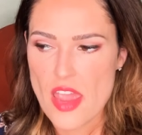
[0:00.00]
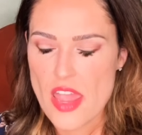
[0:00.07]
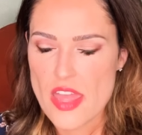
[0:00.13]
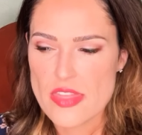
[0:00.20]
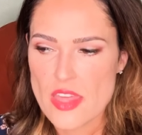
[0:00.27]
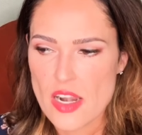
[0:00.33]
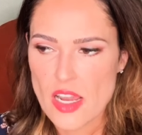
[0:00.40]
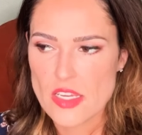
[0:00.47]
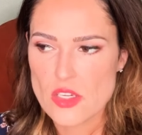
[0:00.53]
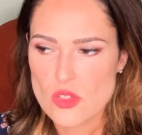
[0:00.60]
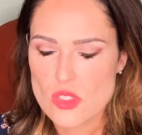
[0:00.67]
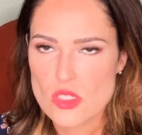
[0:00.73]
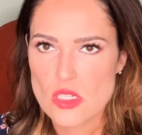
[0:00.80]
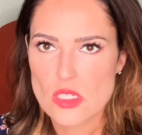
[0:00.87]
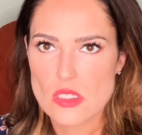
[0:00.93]
and then I
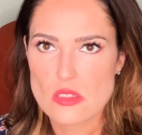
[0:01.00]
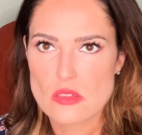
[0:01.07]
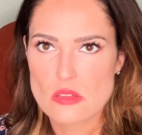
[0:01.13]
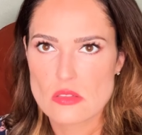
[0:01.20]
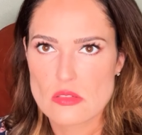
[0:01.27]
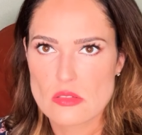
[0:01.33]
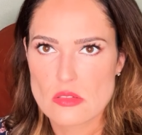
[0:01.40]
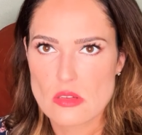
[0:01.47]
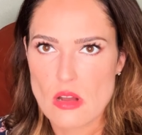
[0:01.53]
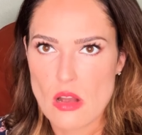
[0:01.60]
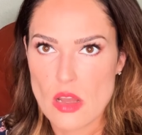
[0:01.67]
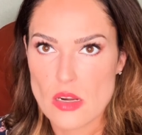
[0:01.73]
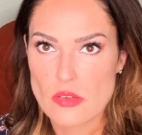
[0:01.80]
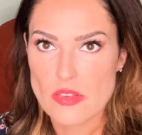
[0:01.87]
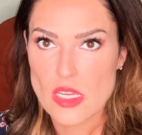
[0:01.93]
used it
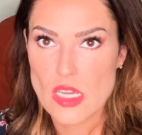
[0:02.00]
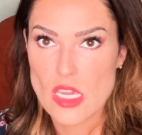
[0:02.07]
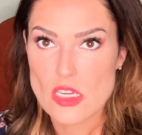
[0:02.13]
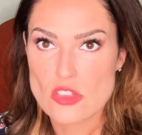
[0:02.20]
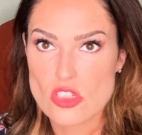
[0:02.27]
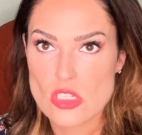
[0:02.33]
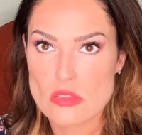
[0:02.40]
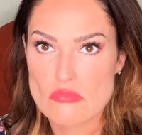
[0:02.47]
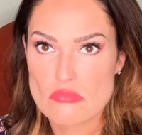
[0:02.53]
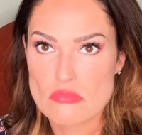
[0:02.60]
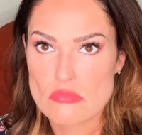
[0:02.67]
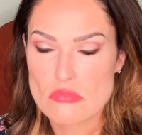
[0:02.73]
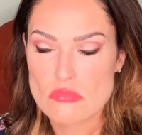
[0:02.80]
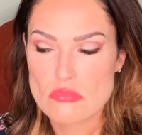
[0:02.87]
on a vacation.